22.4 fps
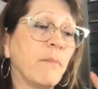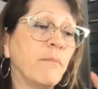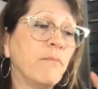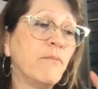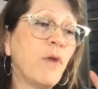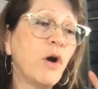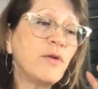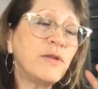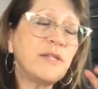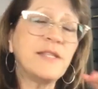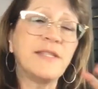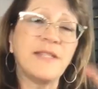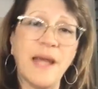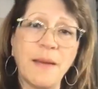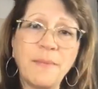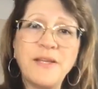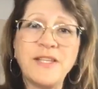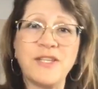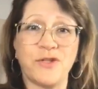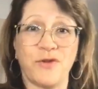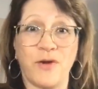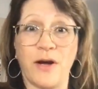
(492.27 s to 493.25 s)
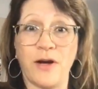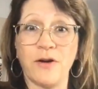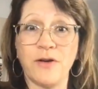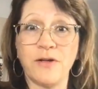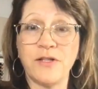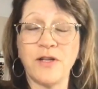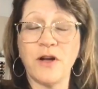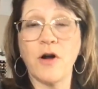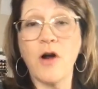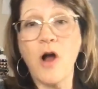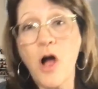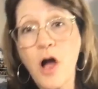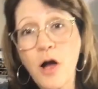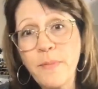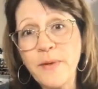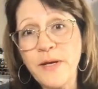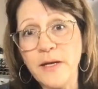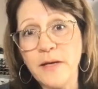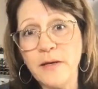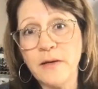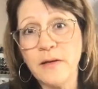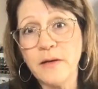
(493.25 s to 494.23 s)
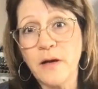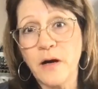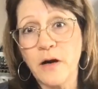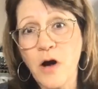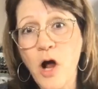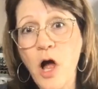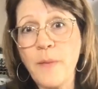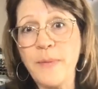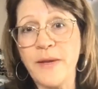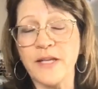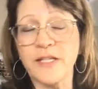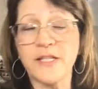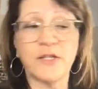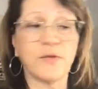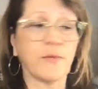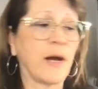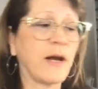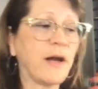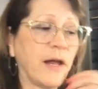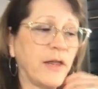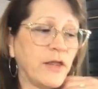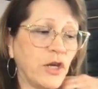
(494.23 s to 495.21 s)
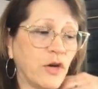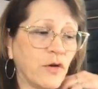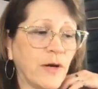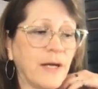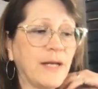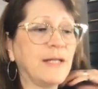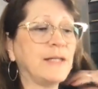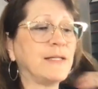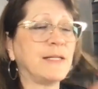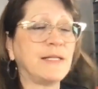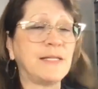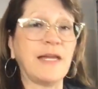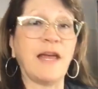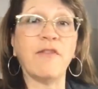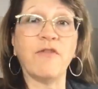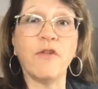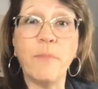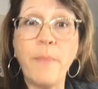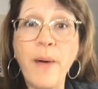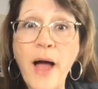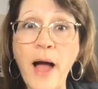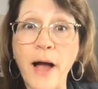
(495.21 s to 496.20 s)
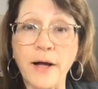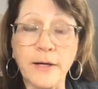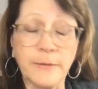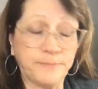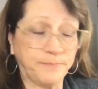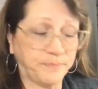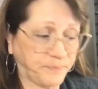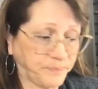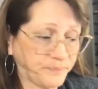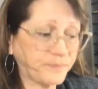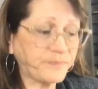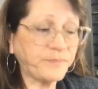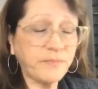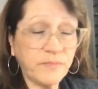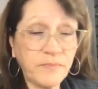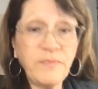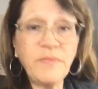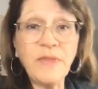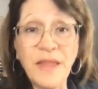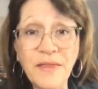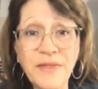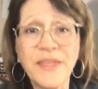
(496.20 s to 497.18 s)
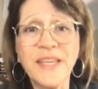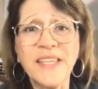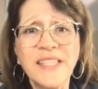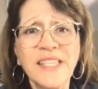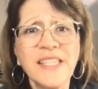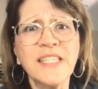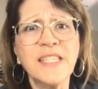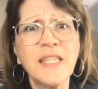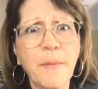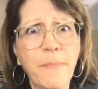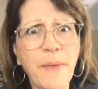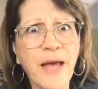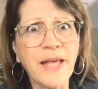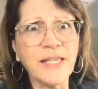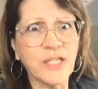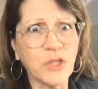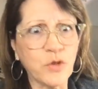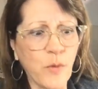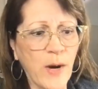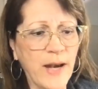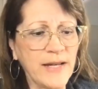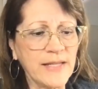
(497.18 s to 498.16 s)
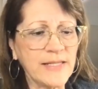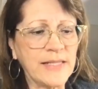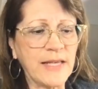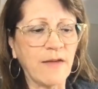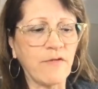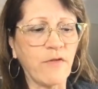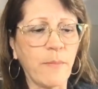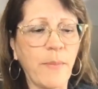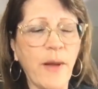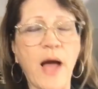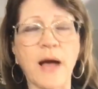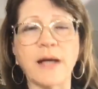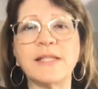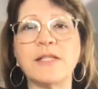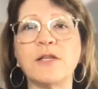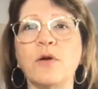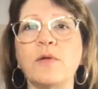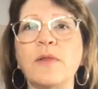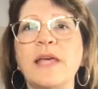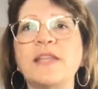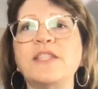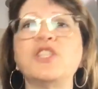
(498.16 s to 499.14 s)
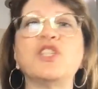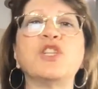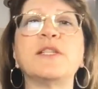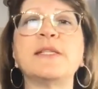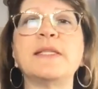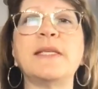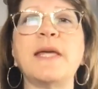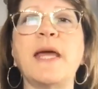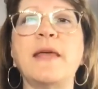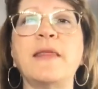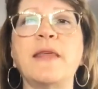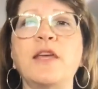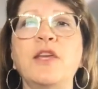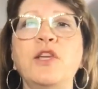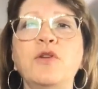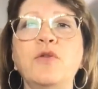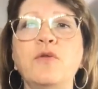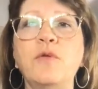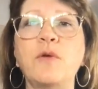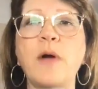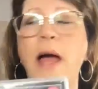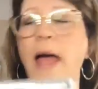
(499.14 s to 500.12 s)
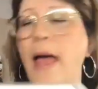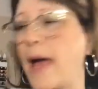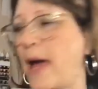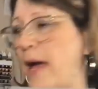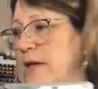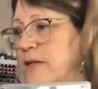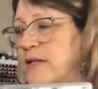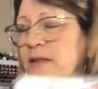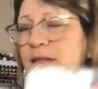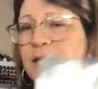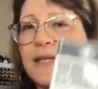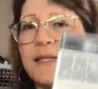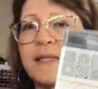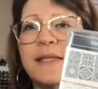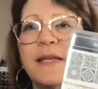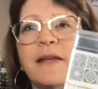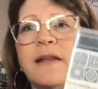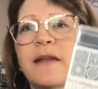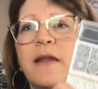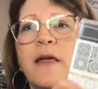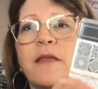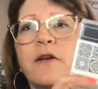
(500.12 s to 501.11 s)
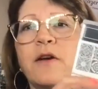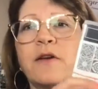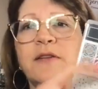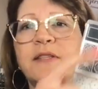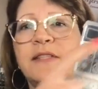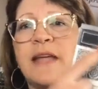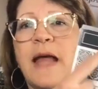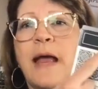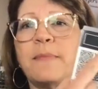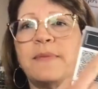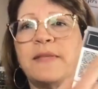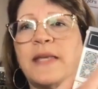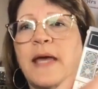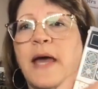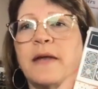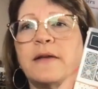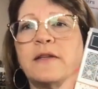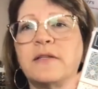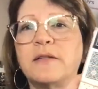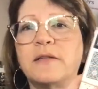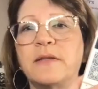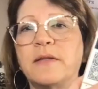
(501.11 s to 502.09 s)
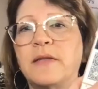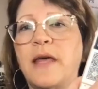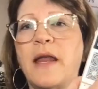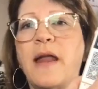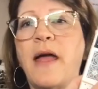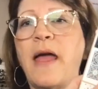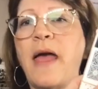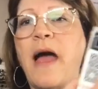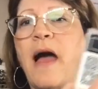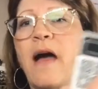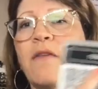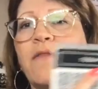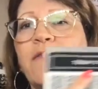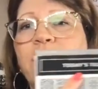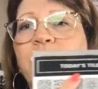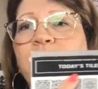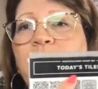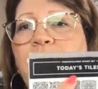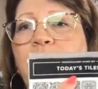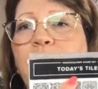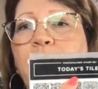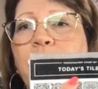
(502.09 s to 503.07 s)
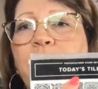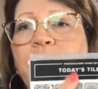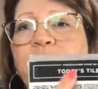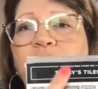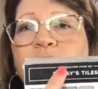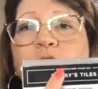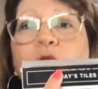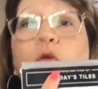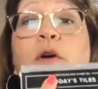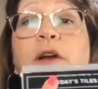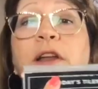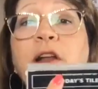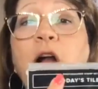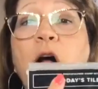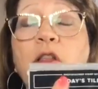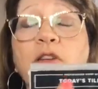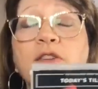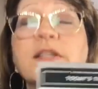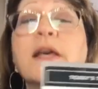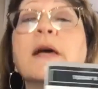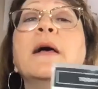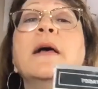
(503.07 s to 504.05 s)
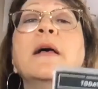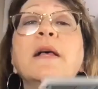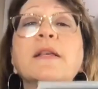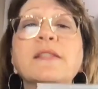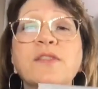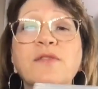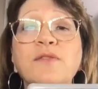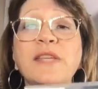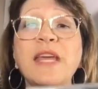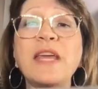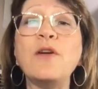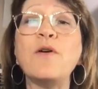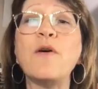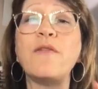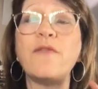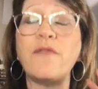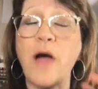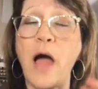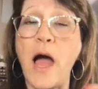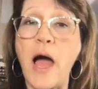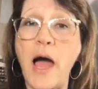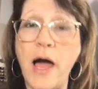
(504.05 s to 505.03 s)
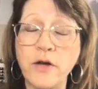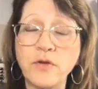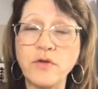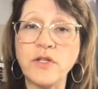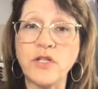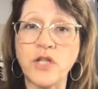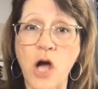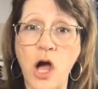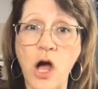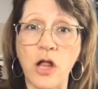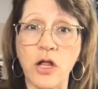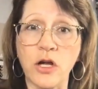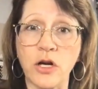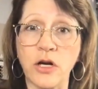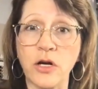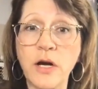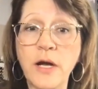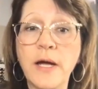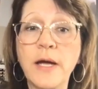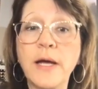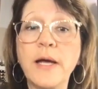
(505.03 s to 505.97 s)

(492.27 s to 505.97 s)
Most demonstrators are hobby are hobbyists, right? And you're in it to save a buck this is the best way to save a buck. So let's just say that you had this and another stamp set that I have um, for $40. So say you have a $100